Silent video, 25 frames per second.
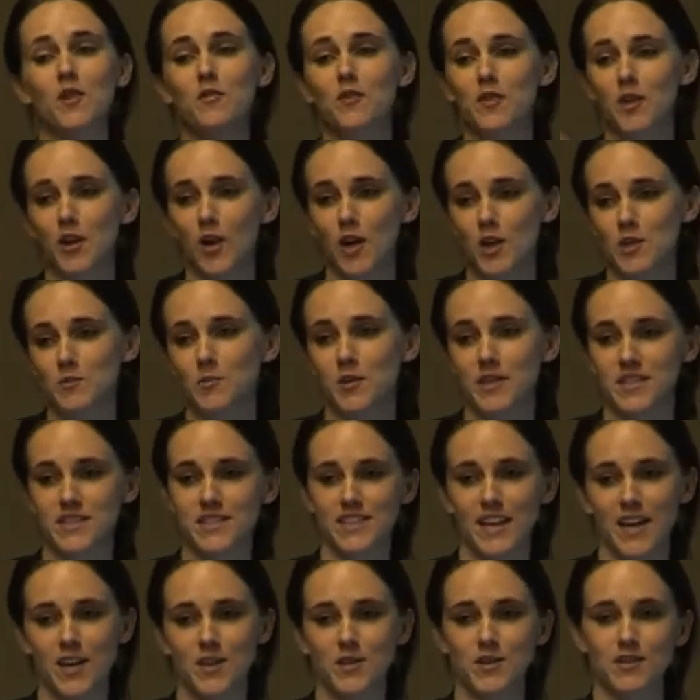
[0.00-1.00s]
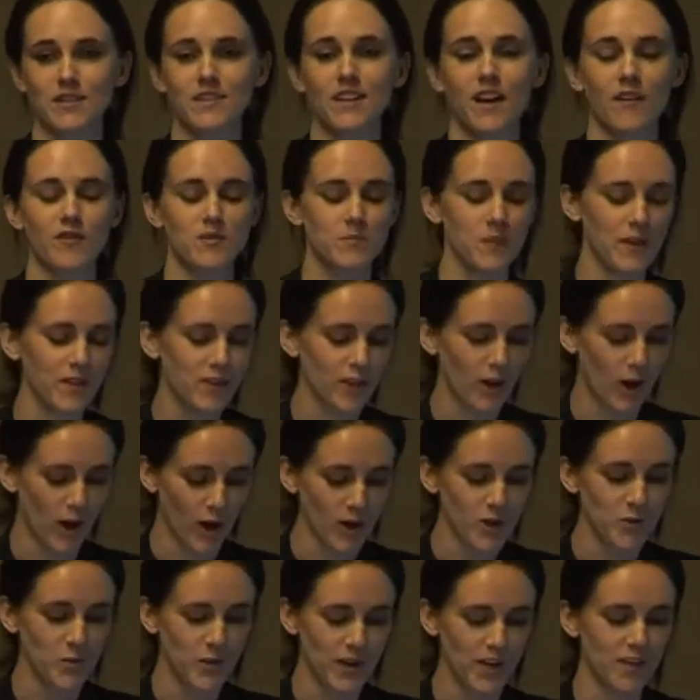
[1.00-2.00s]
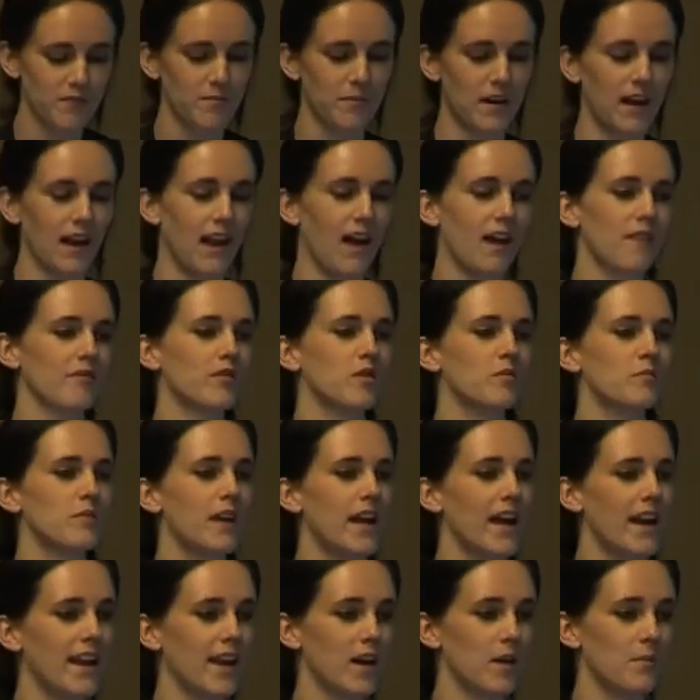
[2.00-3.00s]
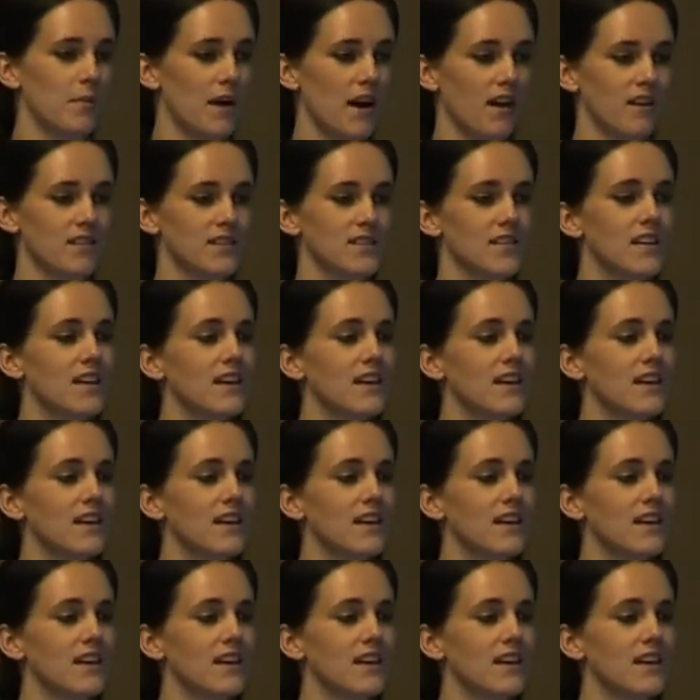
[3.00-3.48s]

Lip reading: you for the last presentation. I've spent the last week of my life complaining about